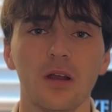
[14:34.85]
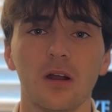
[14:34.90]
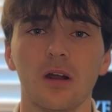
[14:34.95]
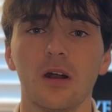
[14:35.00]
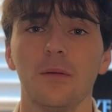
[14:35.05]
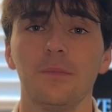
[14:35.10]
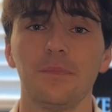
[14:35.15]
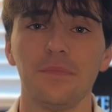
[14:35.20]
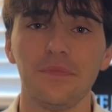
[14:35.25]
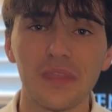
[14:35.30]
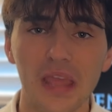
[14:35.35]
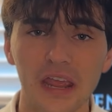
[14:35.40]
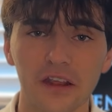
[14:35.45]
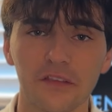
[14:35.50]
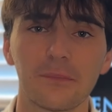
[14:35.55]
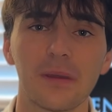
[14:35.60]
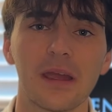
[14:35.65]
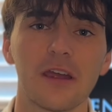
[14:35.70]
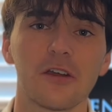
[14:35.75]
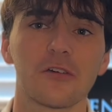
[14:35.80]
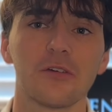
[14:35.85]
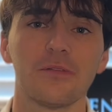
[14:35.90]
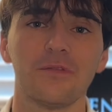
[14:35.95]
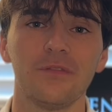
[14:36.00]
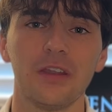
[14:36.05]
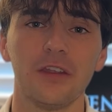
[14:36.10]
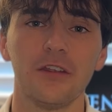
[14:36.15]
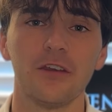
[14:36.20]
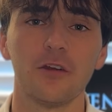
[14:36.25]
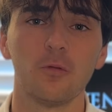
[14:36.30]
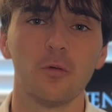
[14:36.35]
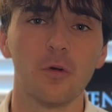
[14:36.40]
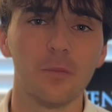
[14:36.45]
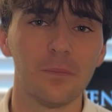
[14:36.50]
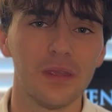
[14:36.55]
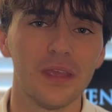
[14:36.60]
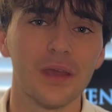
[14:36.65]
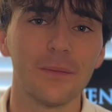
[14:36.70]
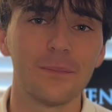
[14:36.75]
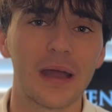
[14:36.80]
Next power grid video will
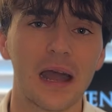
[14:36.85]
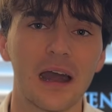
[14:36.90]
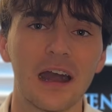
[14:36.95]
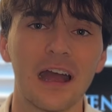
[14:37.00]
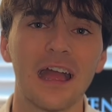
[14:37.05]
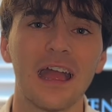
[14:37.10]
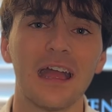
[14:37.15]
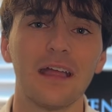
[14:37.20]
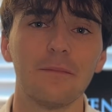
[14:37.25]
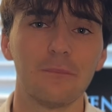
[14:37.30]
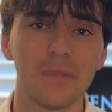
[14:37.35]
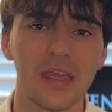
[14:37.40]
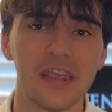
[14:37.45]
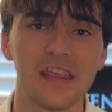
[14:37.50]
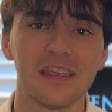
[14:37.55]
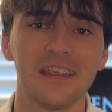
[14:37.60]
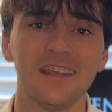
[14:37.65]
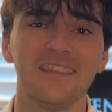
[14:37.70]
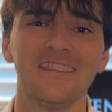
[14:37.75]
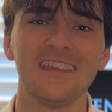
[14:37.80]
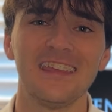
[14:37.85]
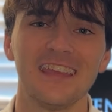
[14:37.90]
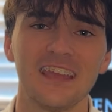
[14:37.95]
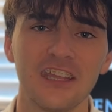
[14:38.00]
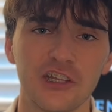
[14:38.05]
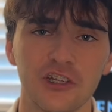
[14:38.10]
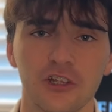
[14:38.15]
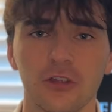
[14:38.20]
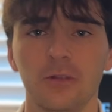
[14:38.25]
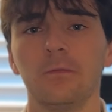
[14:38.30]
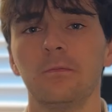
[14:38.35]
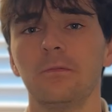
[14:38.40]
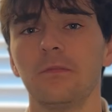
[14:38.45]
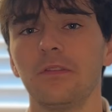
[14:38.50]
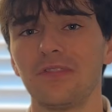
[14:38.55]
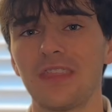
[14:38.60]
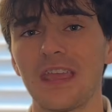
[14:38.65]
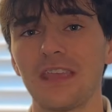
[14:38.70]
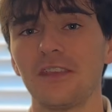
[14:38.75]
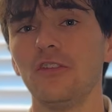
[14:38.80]
be about making the engine.
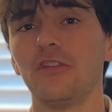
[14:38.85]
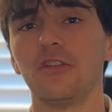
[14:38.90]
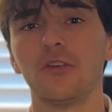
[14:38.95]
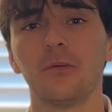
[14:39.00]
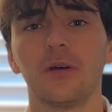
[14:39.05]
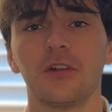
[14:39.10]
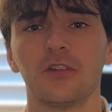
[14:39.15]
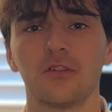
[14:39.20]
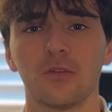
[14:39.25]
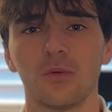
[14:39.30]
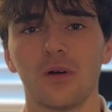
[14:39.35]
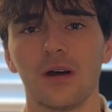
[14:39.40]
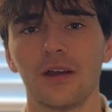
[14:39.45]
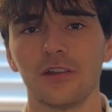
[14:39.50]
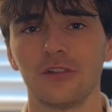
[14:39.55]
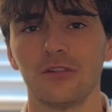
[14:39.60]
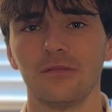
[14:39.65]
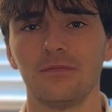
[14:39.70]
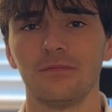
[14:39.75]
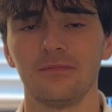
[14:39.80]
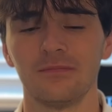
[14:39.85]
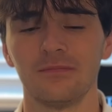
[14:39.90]
Thank you so much for watching.